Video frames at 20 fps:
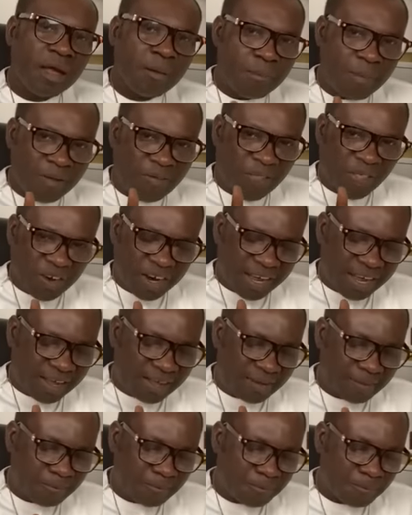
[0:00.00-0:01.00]
Number
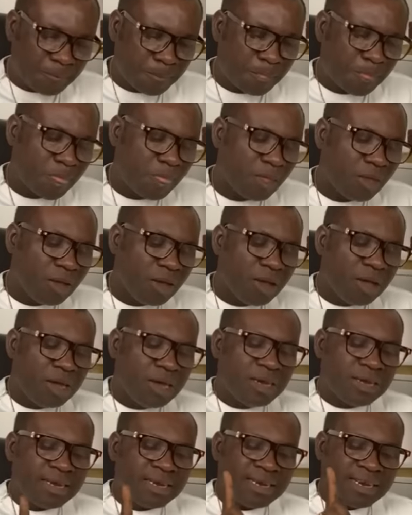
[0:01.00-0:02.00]
three,
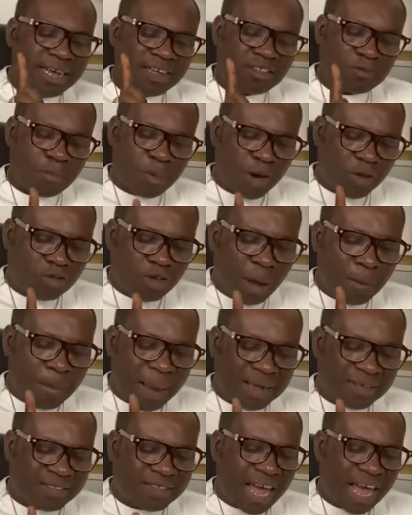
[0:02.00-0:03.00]
the spiritual
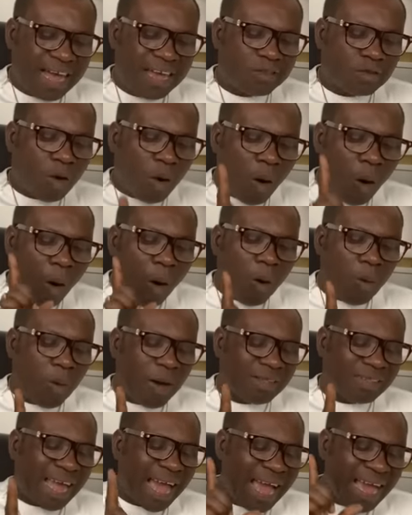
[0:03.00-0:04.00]
master is
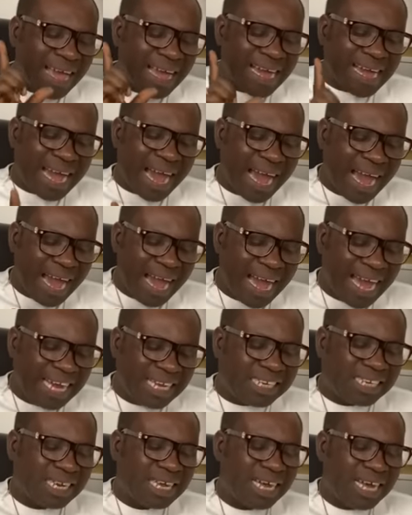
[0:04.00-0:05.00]
always
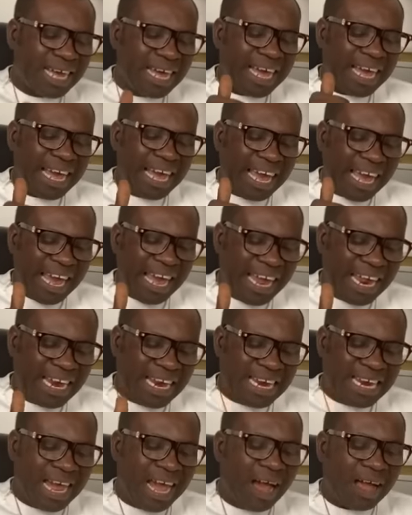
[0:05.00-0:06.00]
engaged
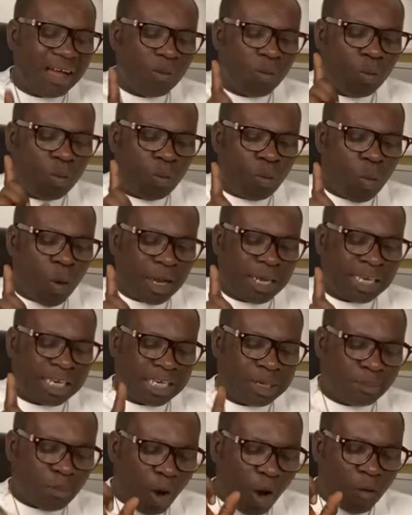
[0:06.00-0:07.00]
in the
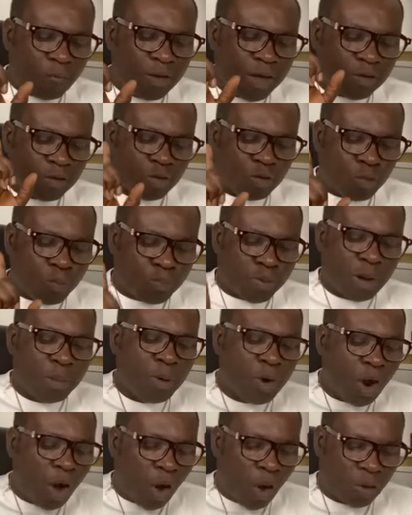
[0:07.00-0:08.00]
worship of the
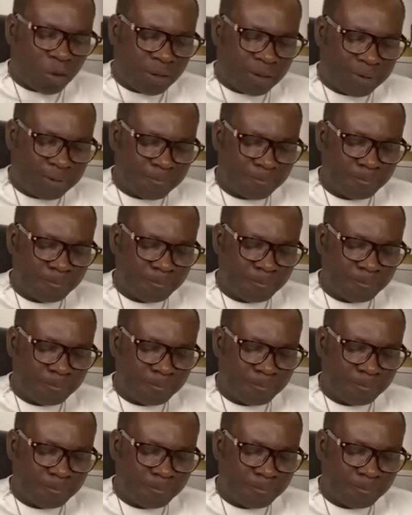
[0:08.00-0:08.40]
Supreme Lord.